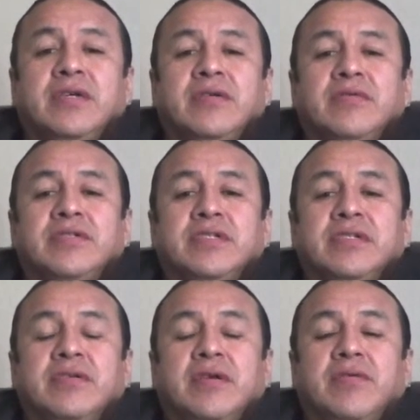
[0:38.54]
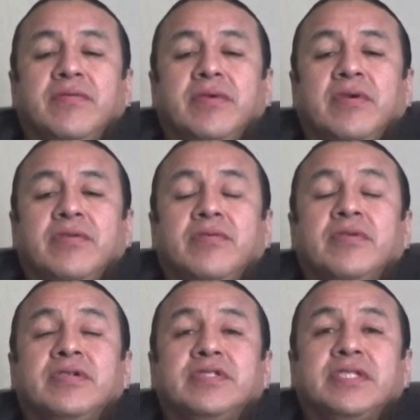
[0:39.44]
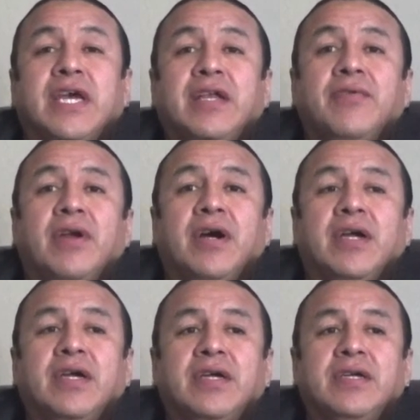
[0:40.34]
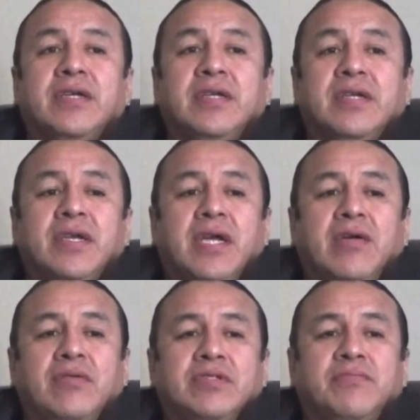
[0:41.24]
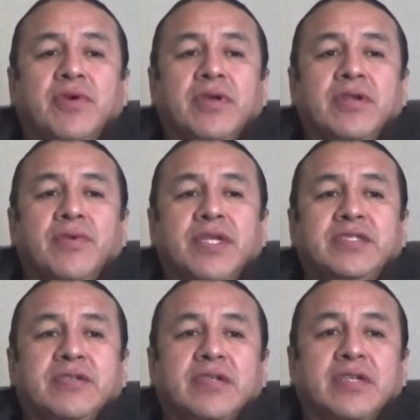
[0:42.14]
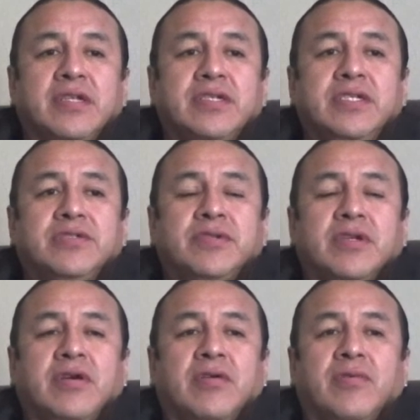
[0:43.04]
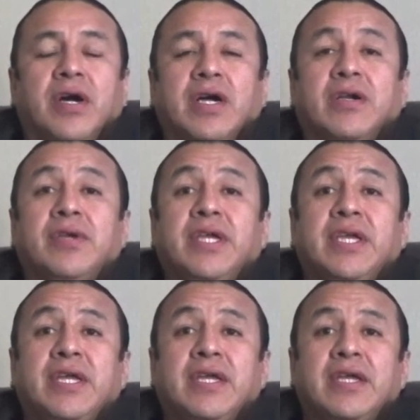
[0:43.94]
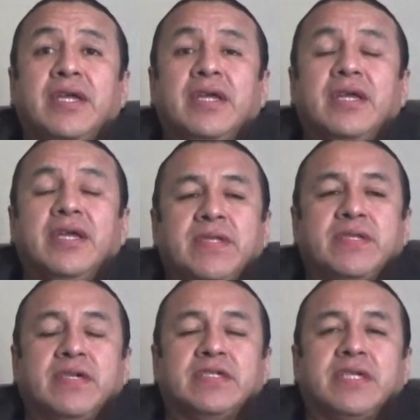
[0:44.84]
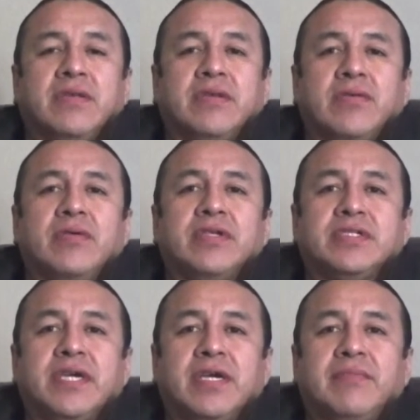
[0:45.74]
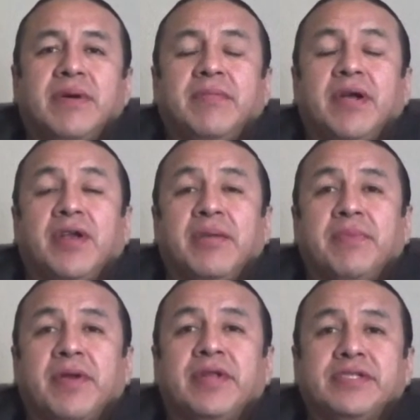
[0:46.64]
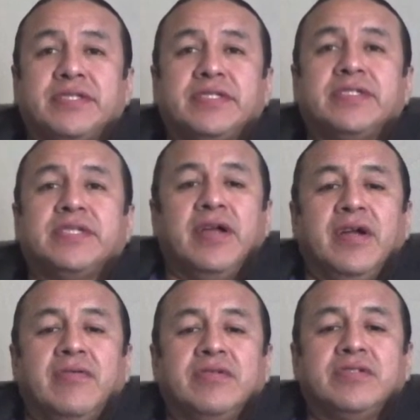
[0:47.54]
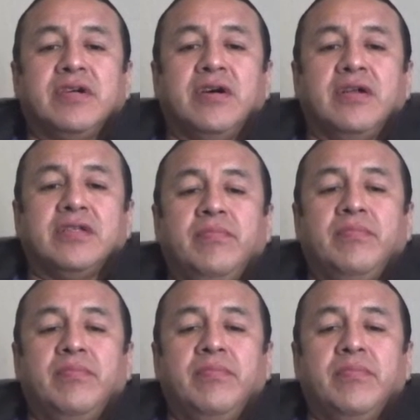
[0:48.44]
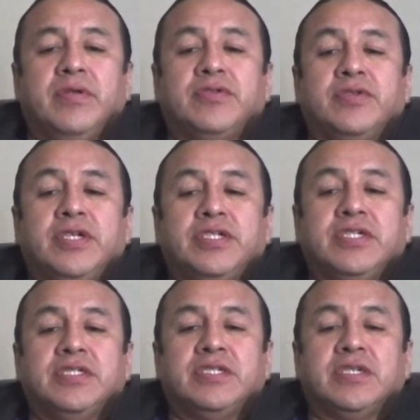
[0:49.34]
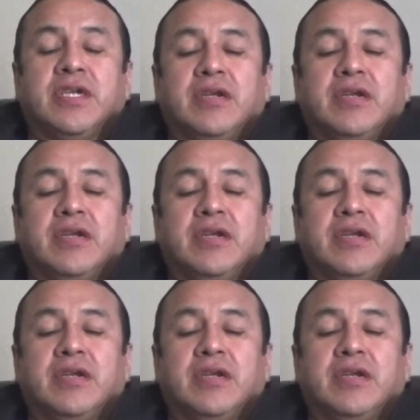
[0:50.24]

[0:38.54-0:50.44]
which we all know as Standing Rock. I was born and raised in a little district called Rock Creek. It's on the South Dakota side by my grandparents. I was taught the traditions and